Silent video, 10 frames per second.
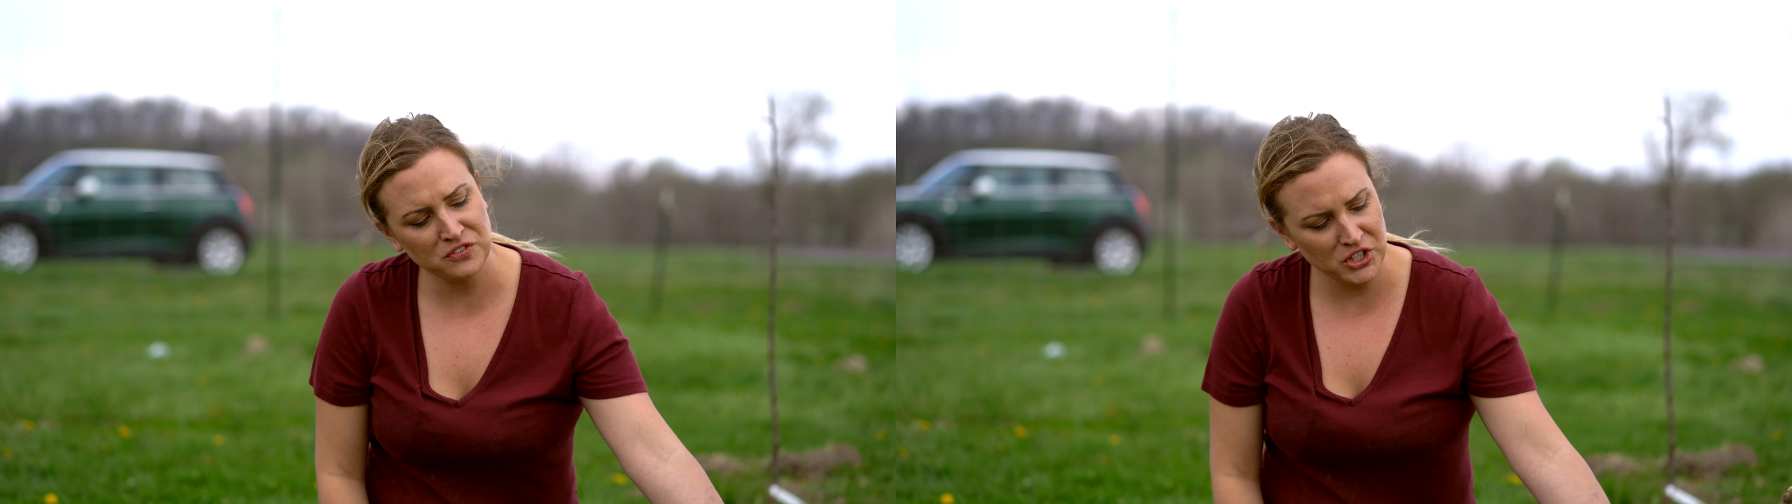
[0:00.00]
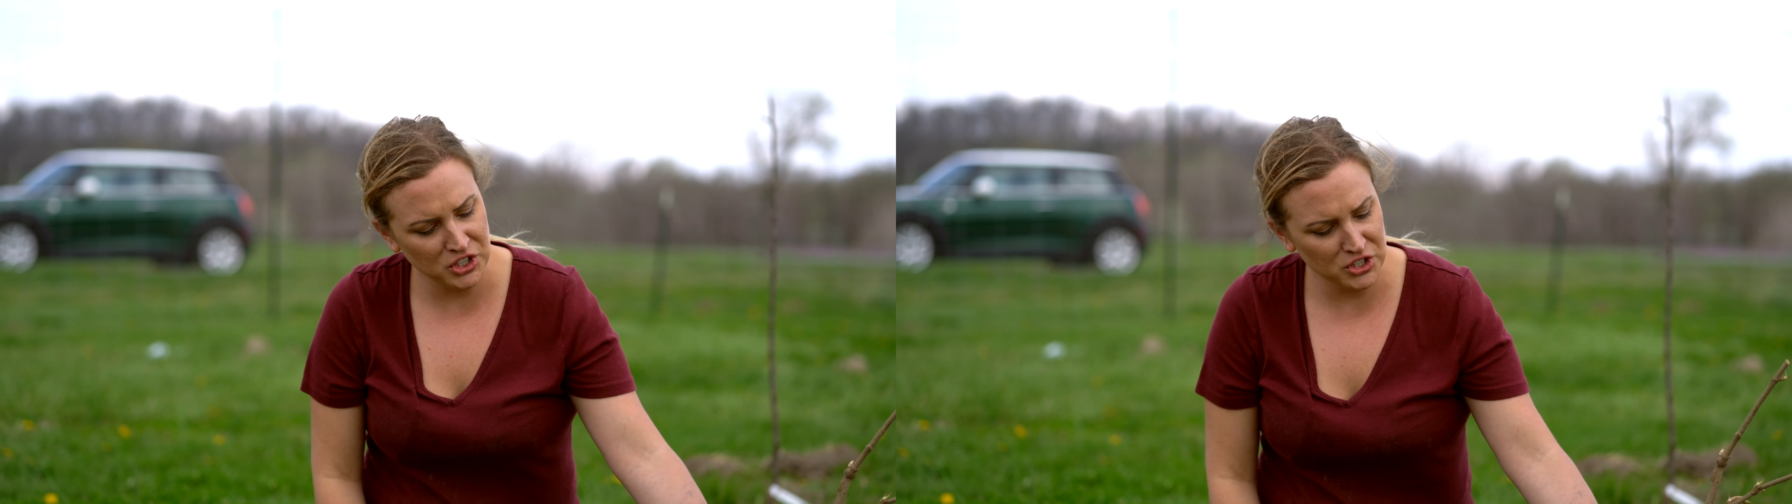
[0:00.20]

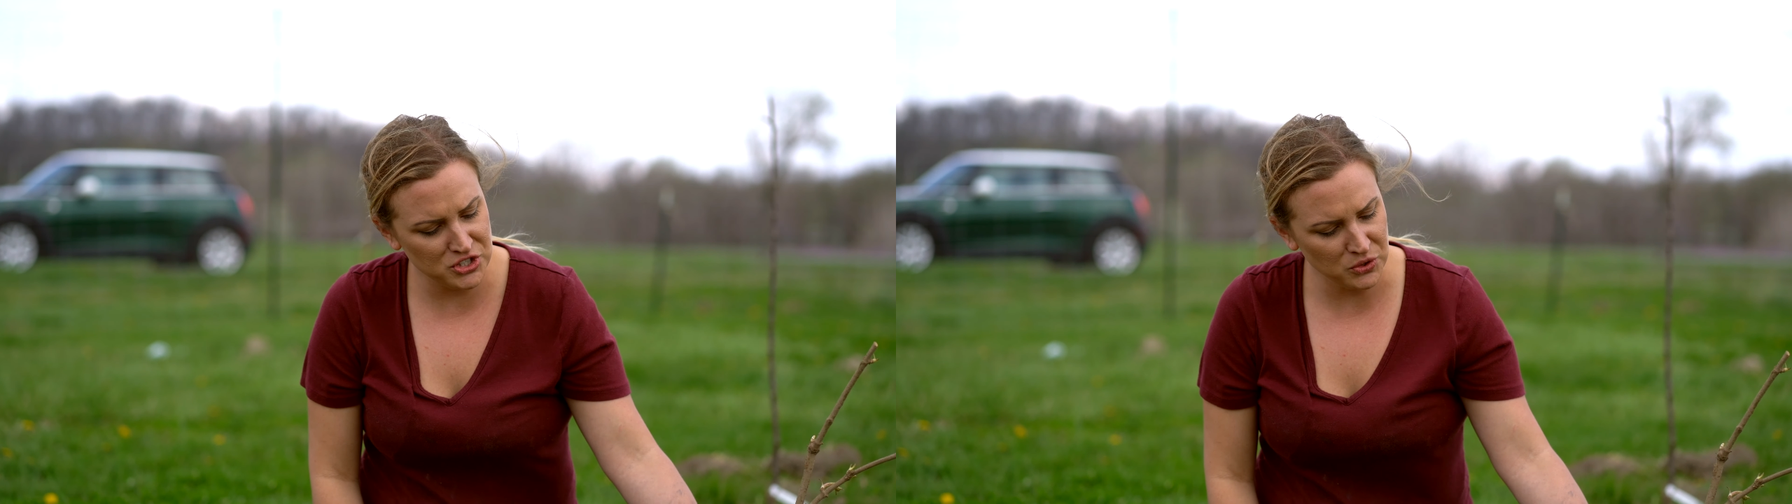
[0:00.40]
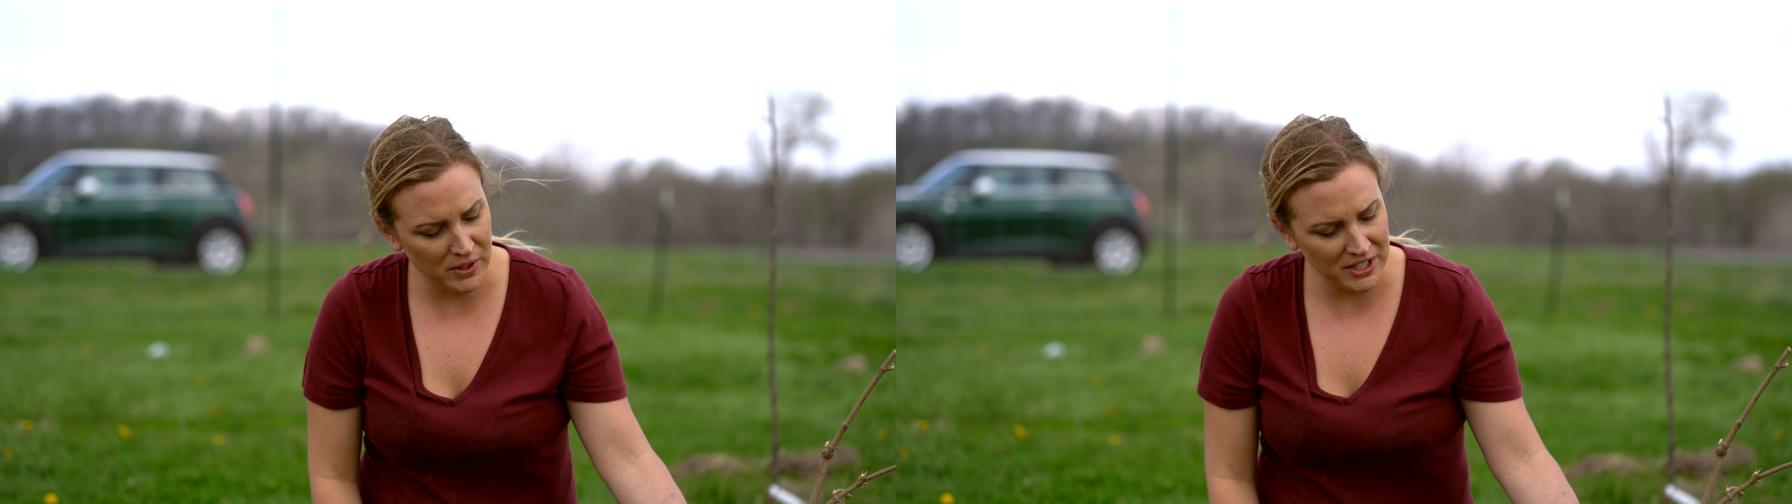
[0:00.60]
for your
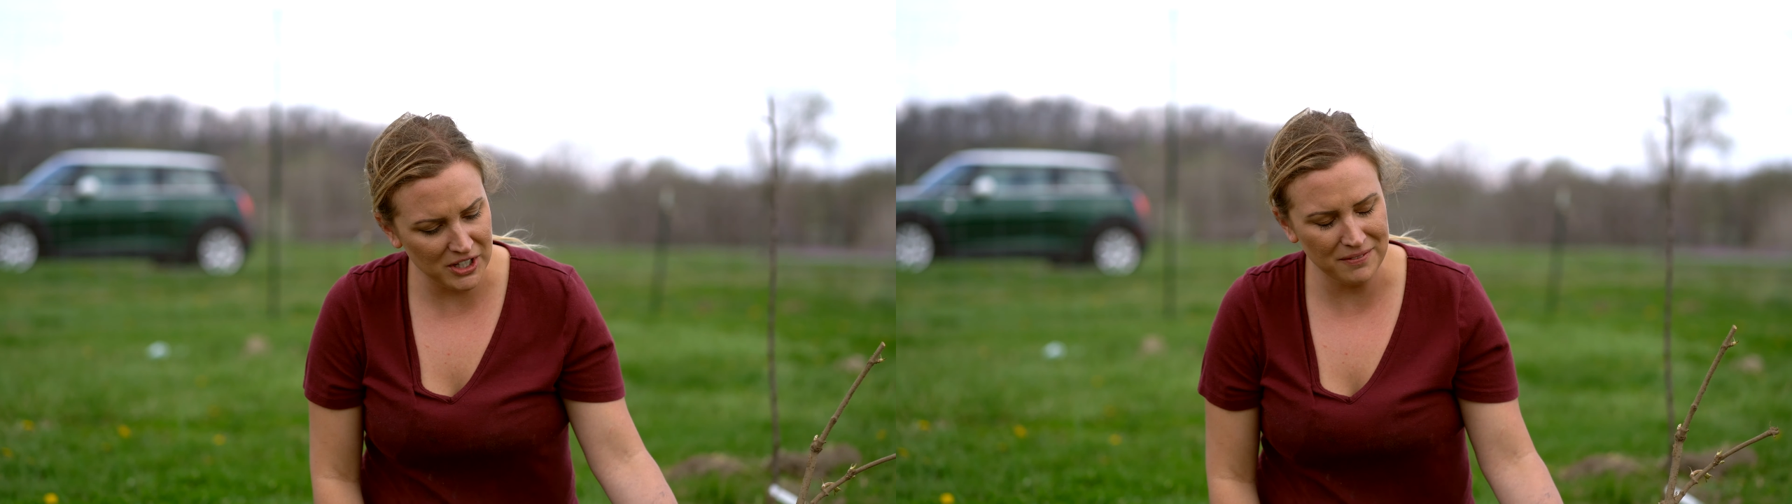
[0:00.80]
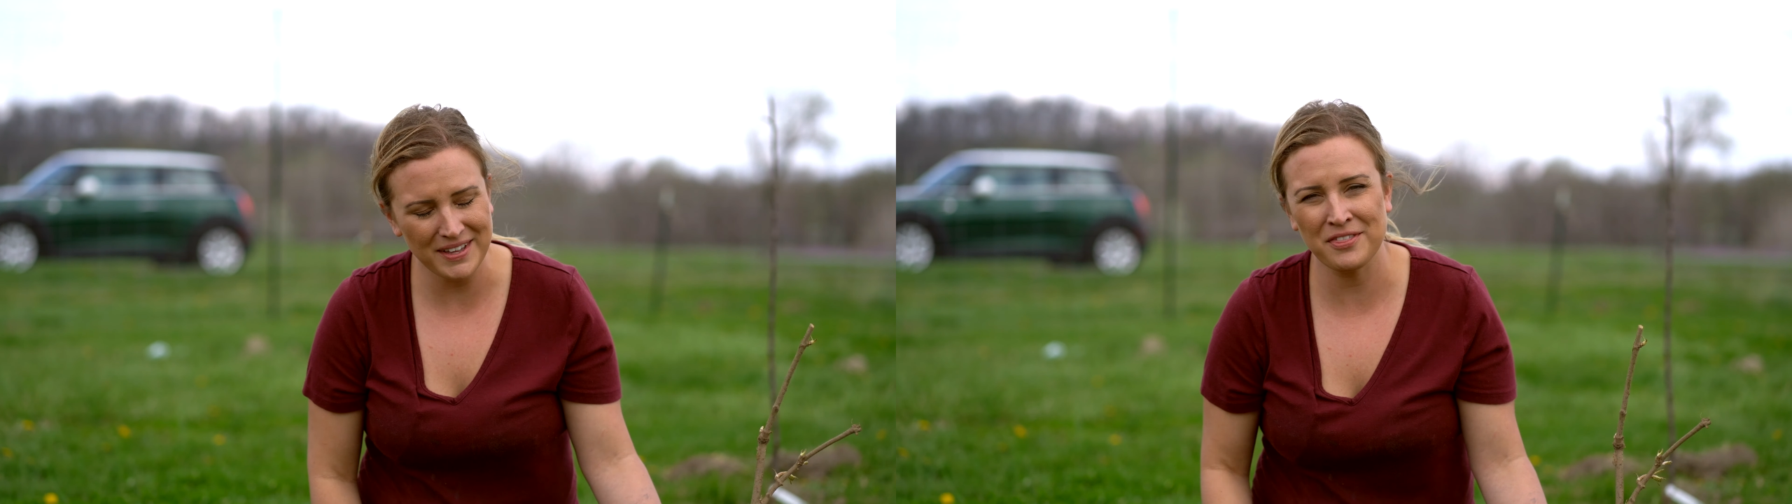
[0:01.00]

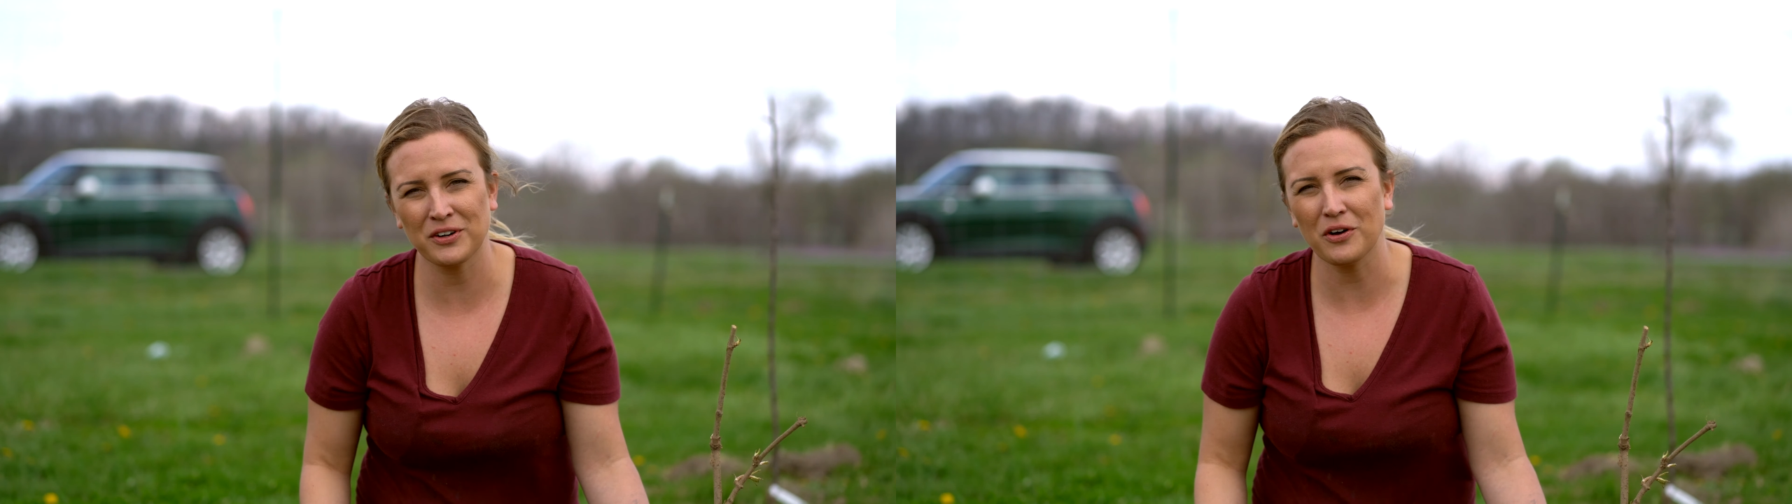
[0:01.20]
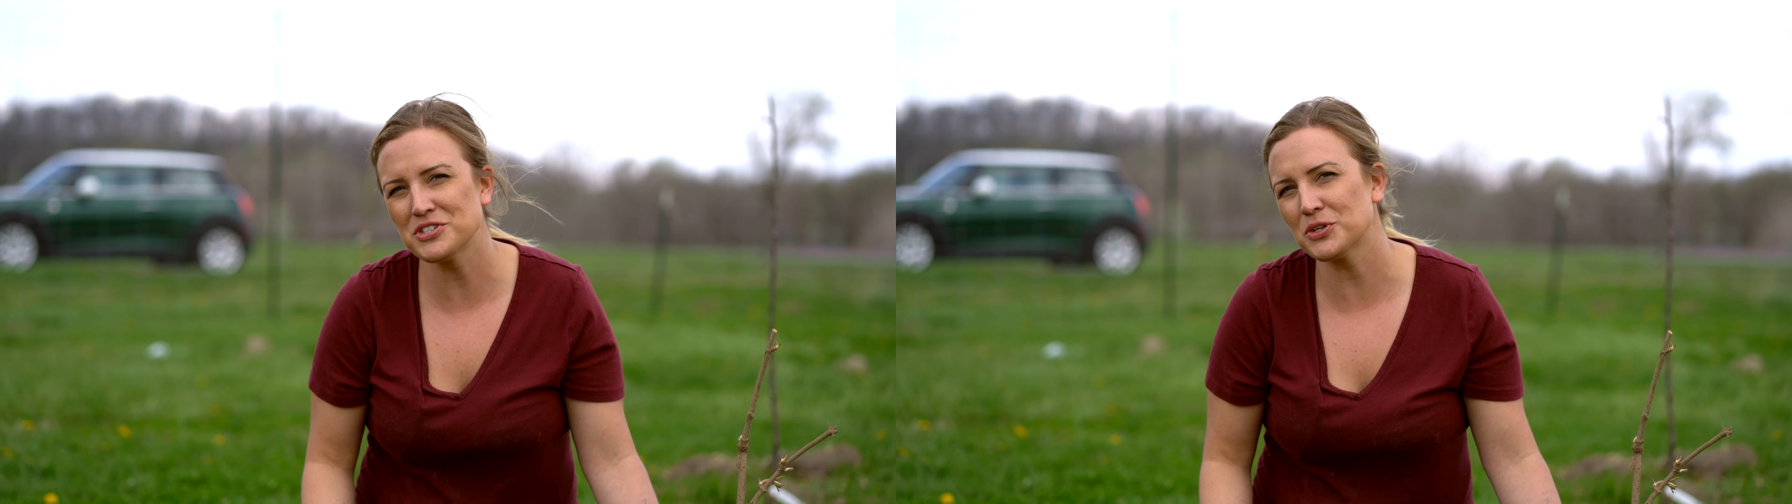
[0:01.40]
soil and they're
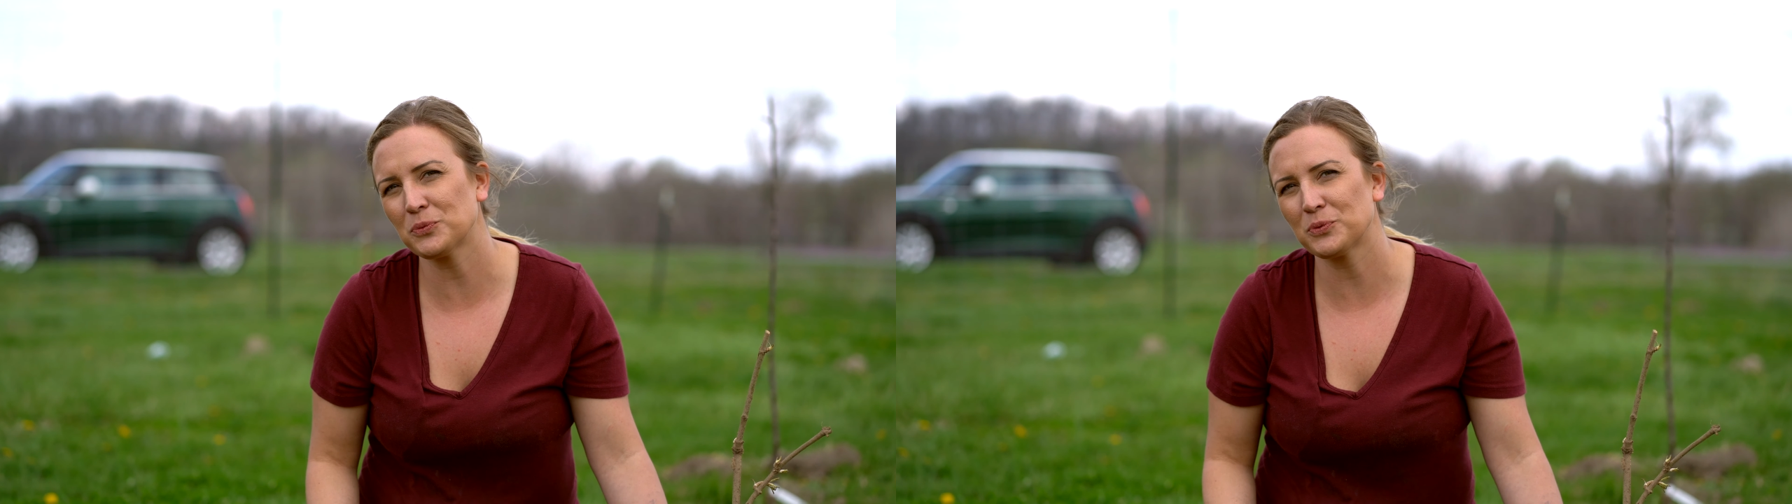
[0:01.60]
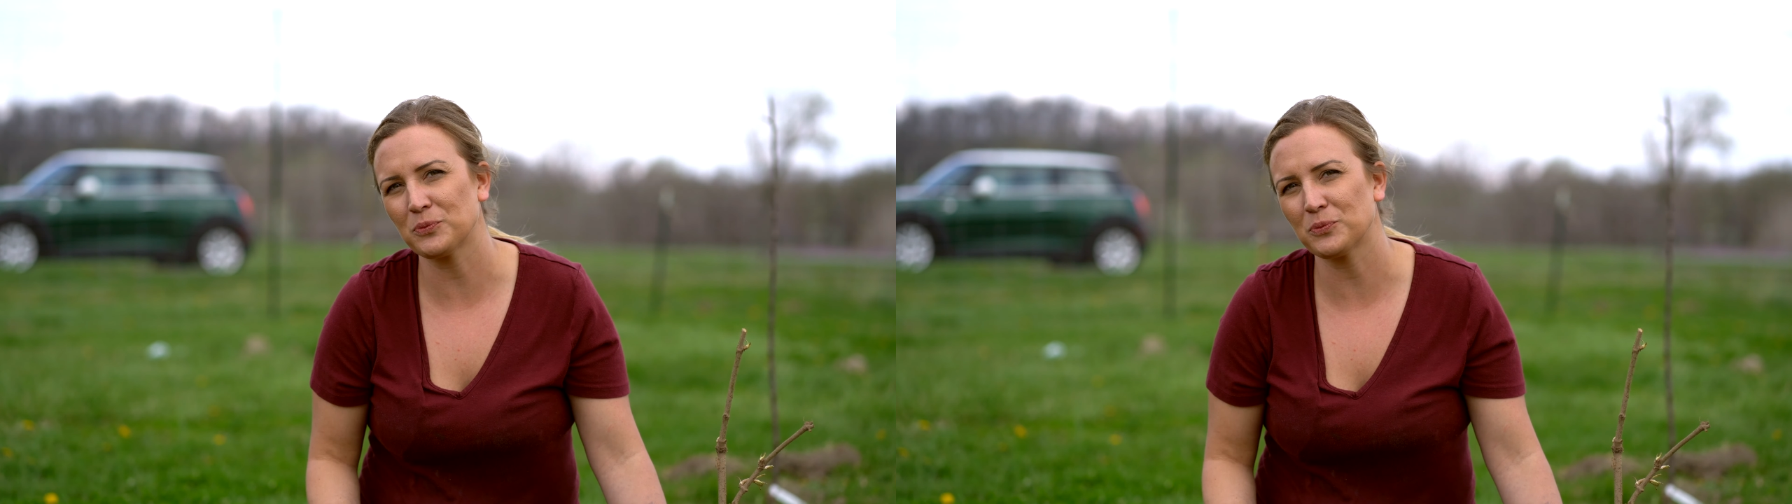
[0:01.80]
also